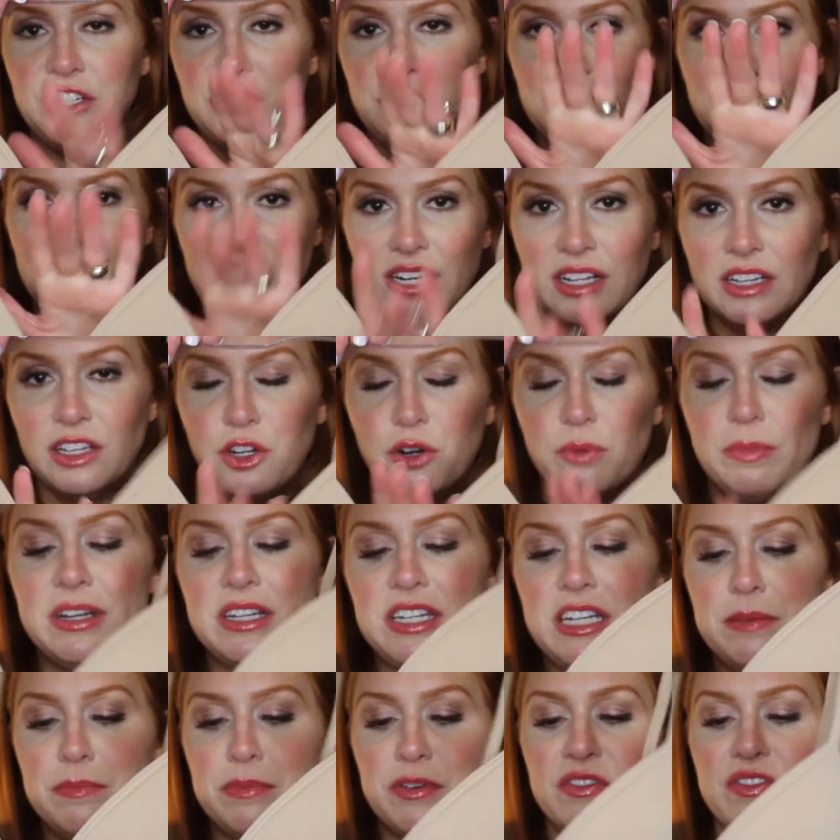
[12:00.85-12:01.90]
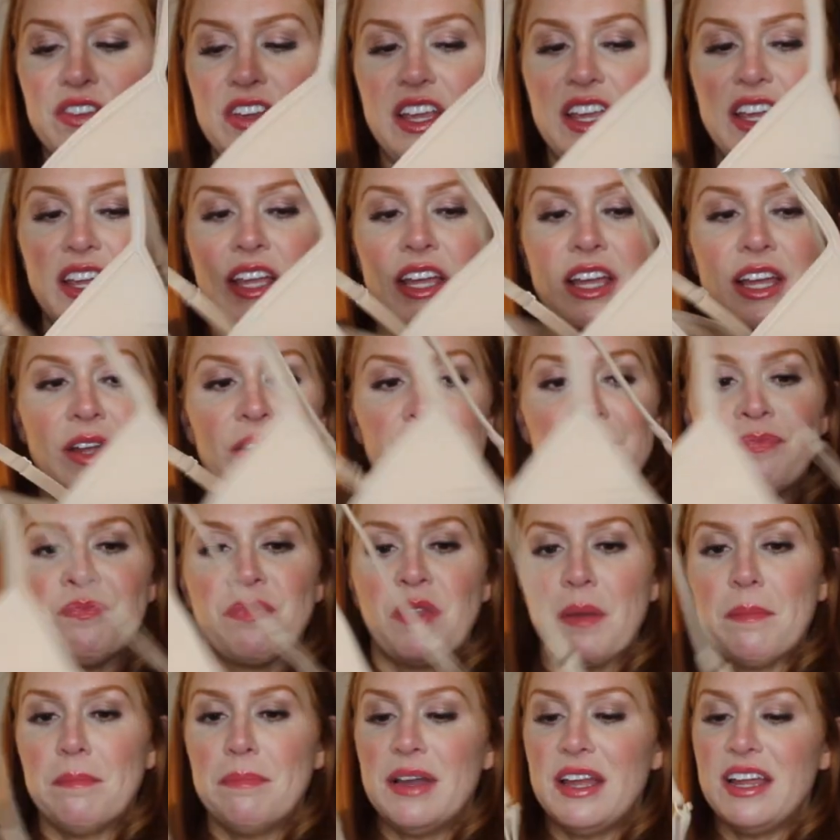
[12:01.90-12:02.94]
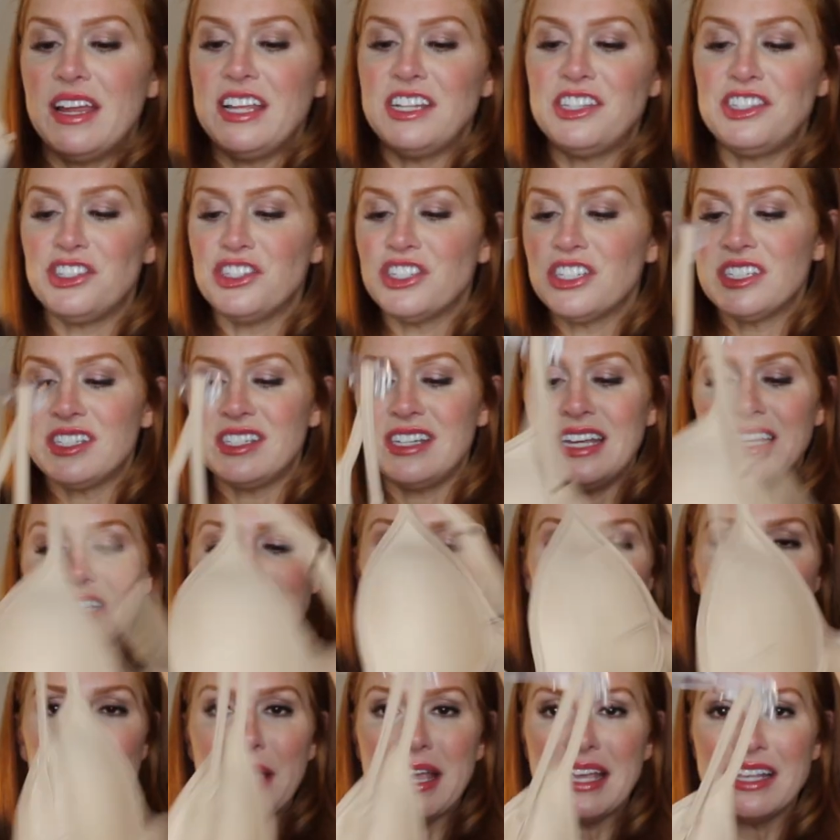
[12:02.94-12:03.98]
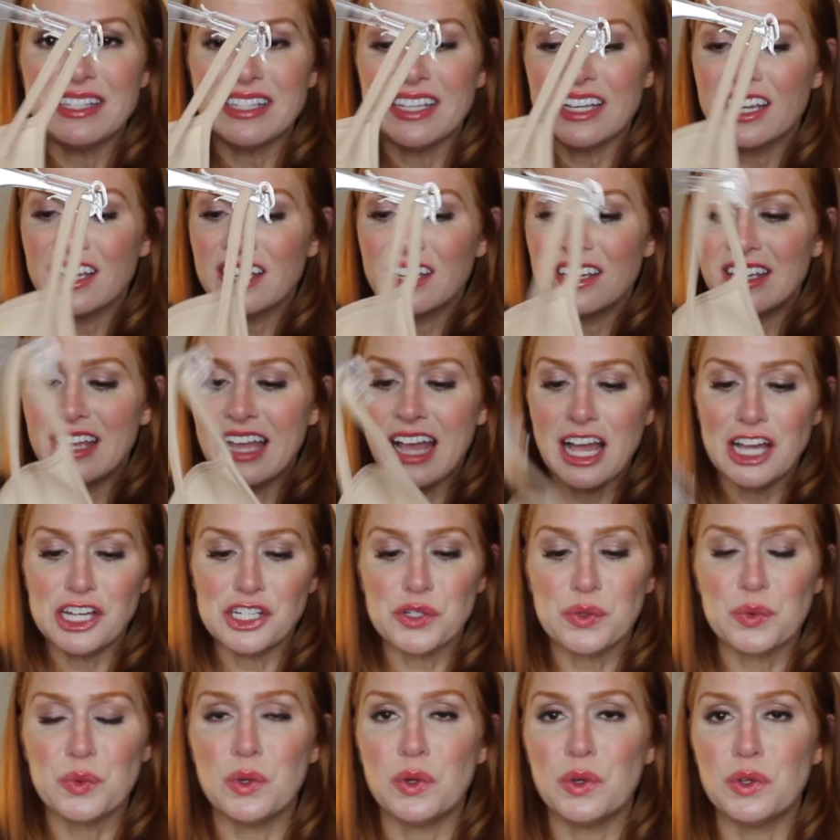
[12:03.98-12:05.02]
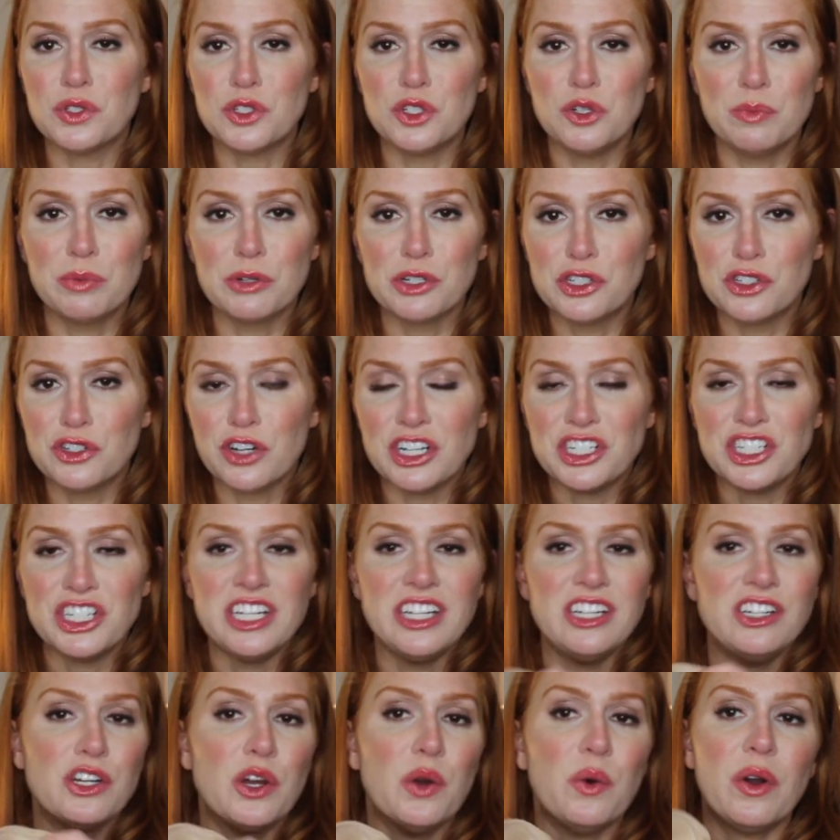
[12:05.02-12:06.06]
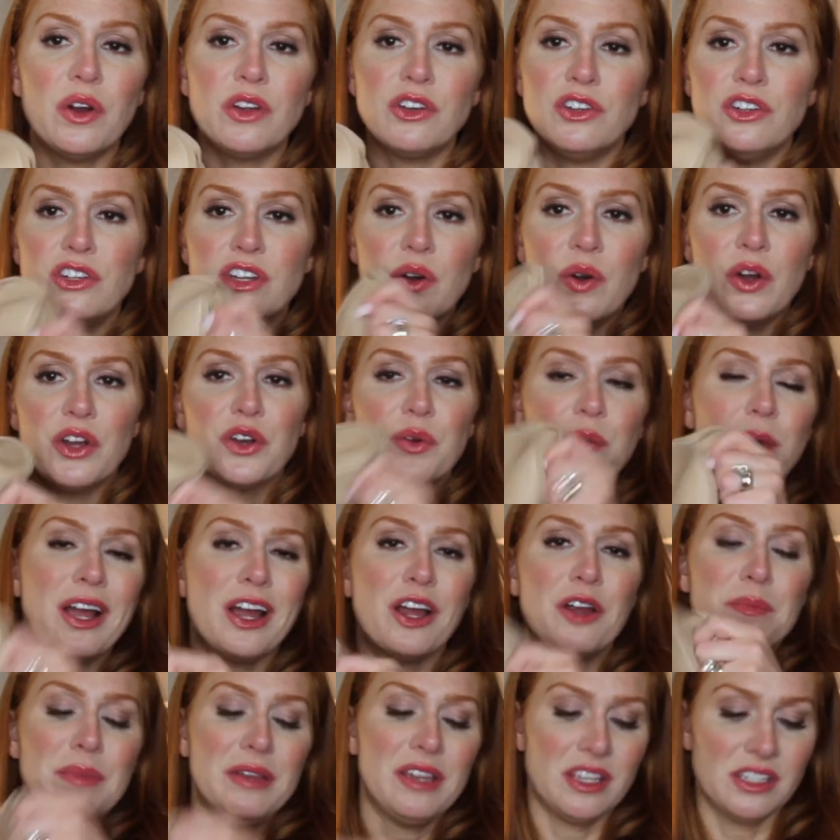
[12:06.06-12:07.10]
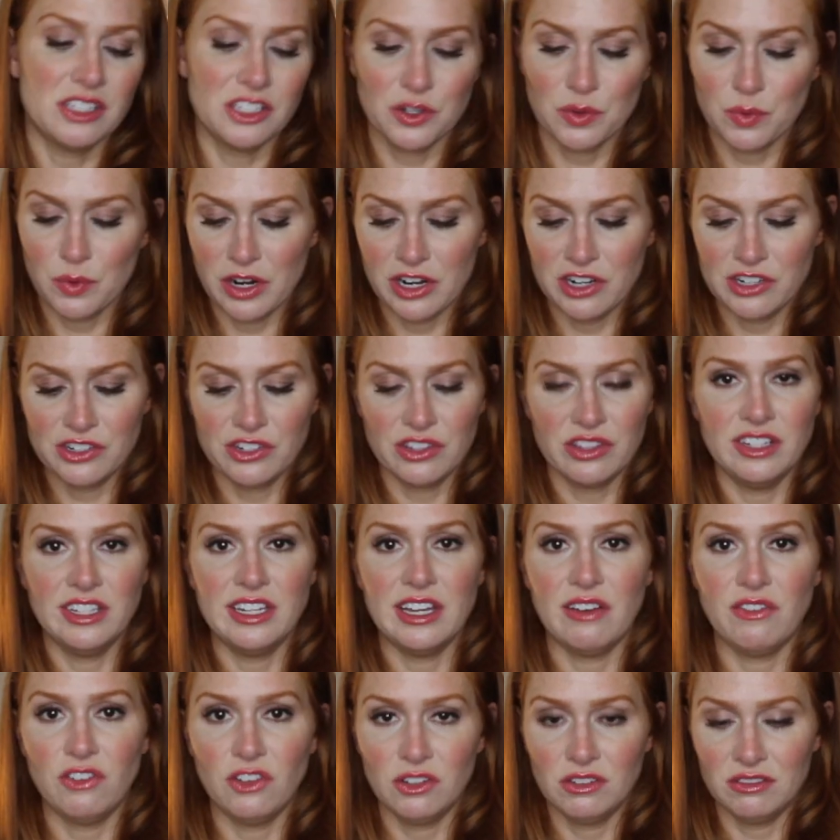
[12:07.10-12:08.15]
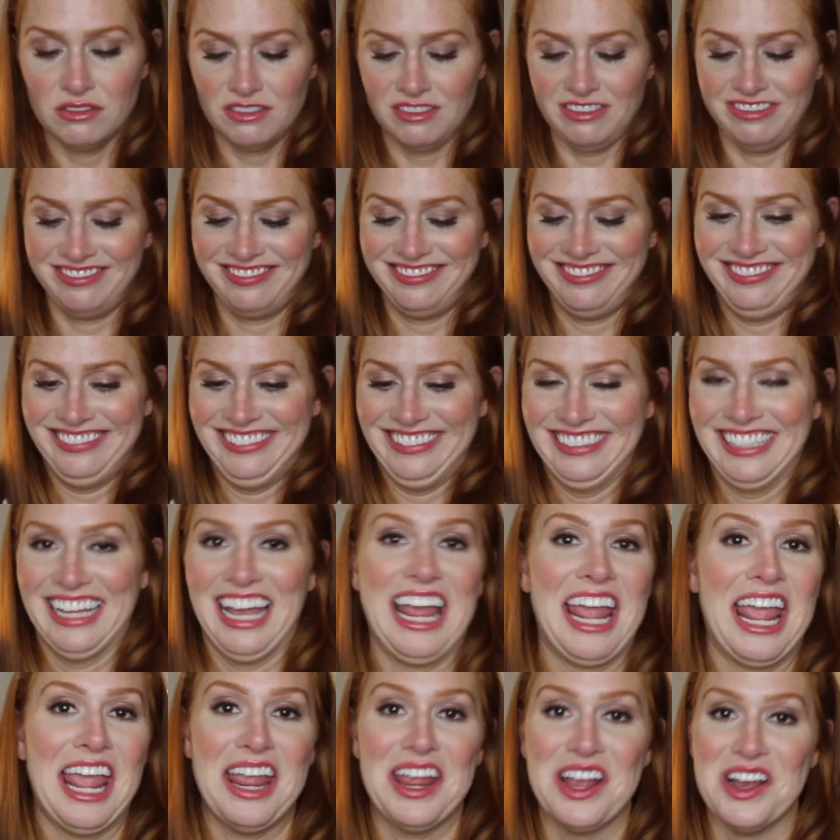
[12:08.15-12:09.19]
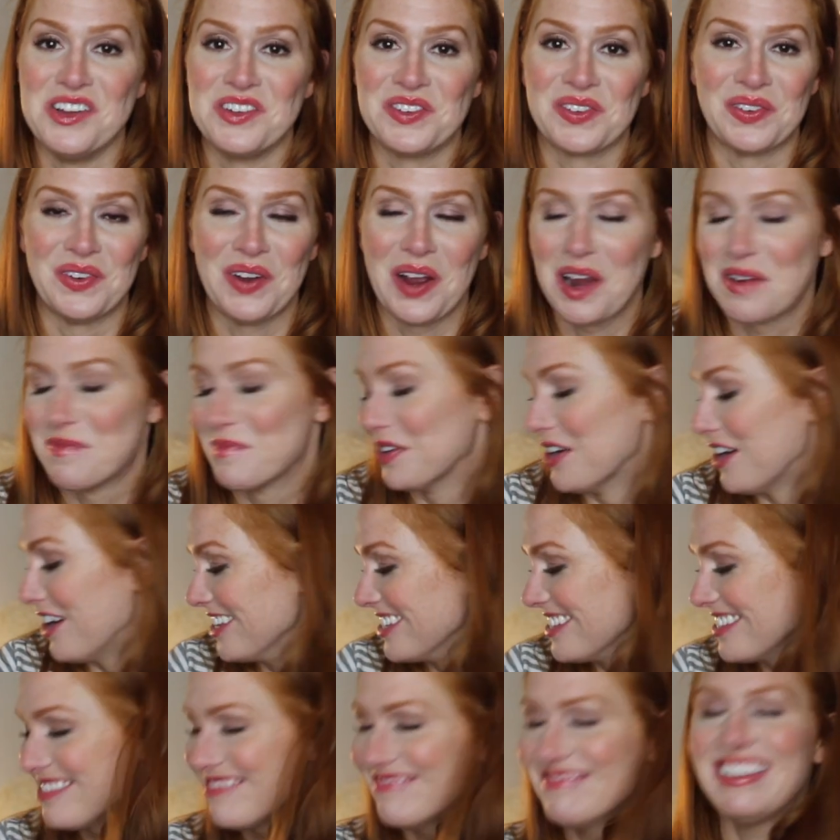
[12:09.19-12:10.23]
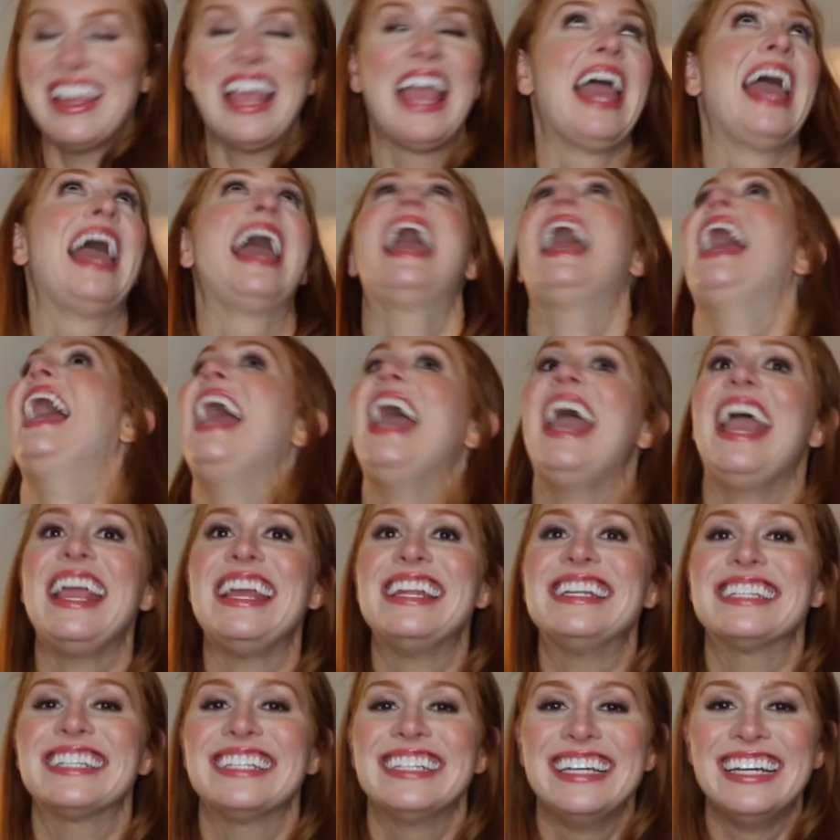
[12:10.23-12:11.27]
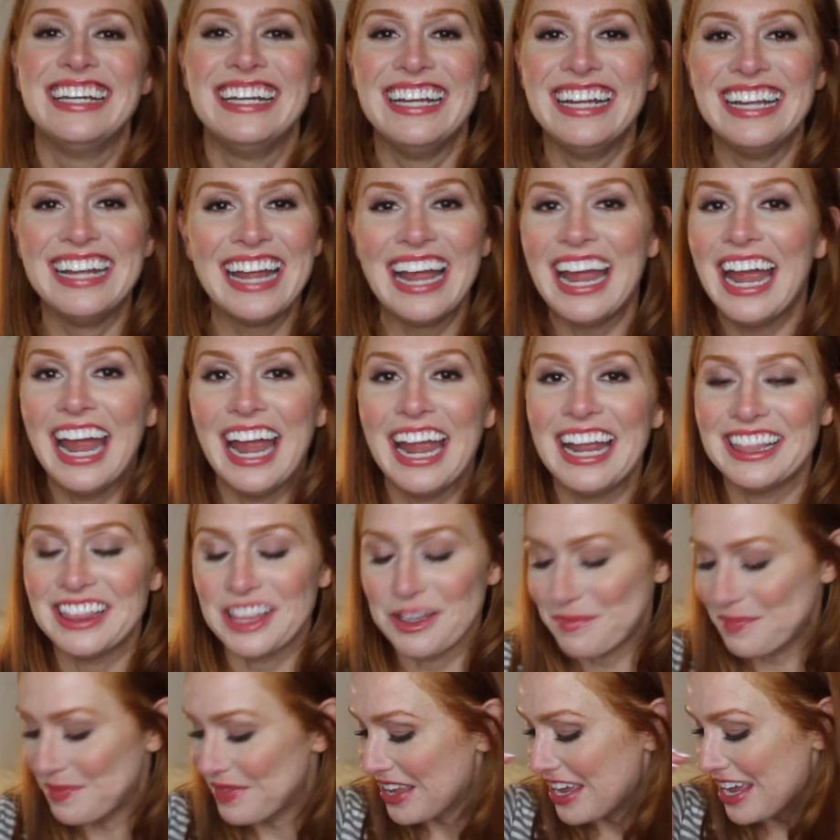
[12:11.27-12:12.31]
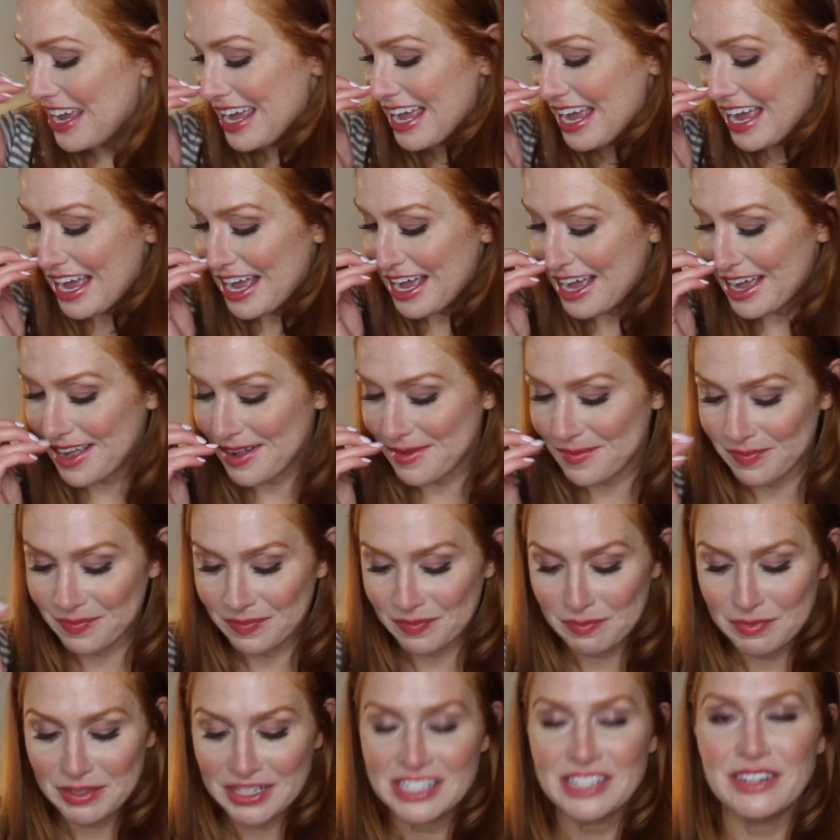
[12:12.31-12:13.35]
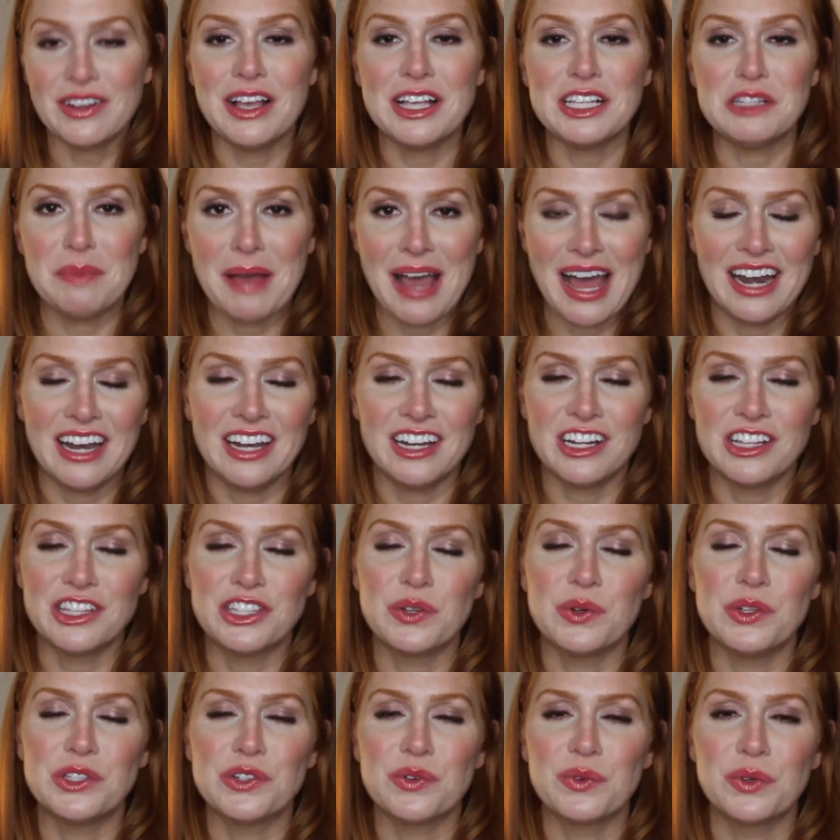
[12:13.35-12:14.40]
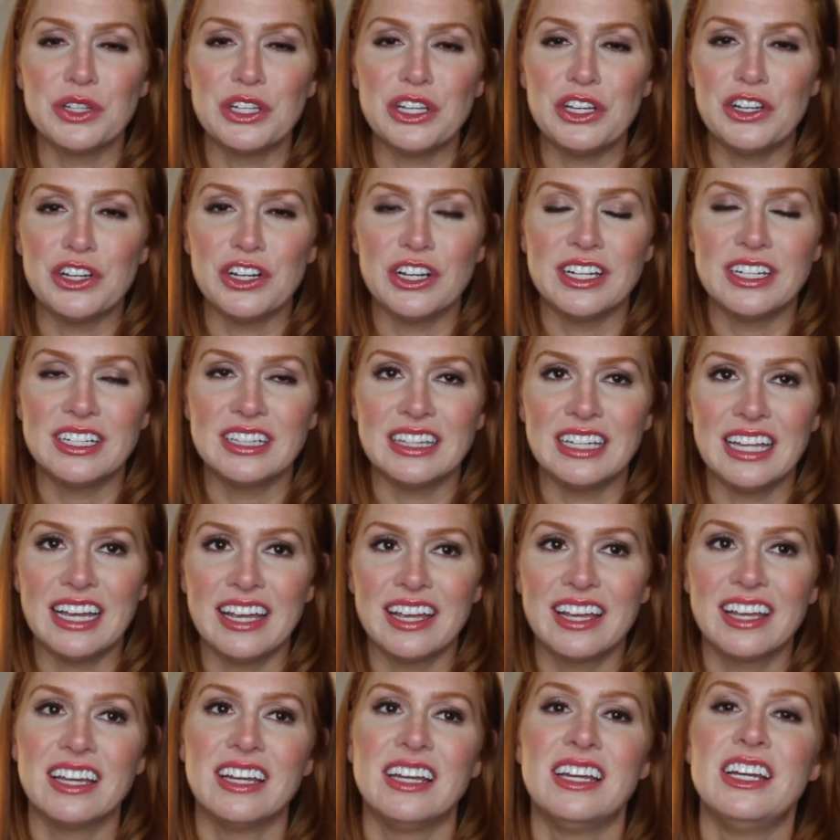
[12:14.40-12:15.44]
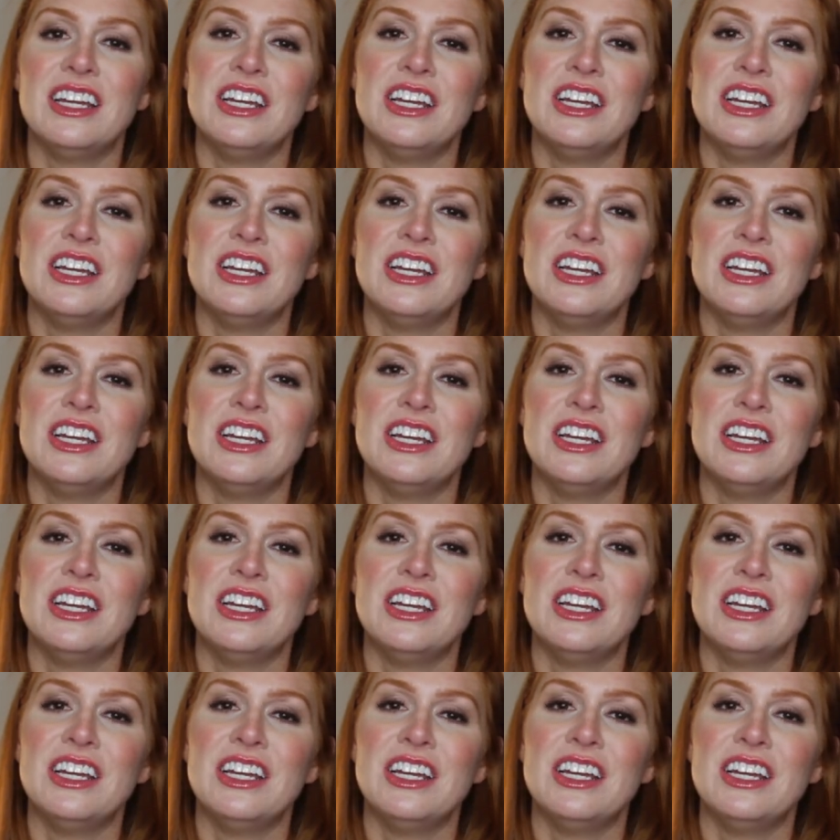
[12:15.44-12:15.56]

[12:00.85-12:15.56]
you need a little bit deeper V. But it's a basic, casual, super stretchy, no underwire, because underwires are the devil. I hate underwire bras. Hate them. But still has padded, and so it's a really good, like,